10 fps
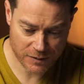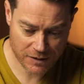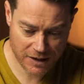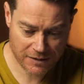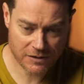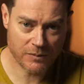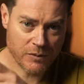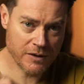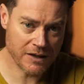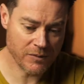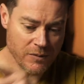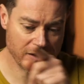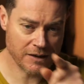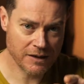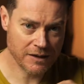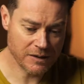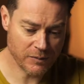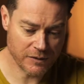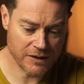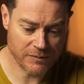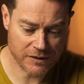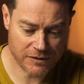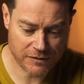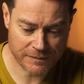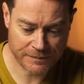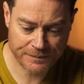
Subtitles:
Okay, so point number one to point number two.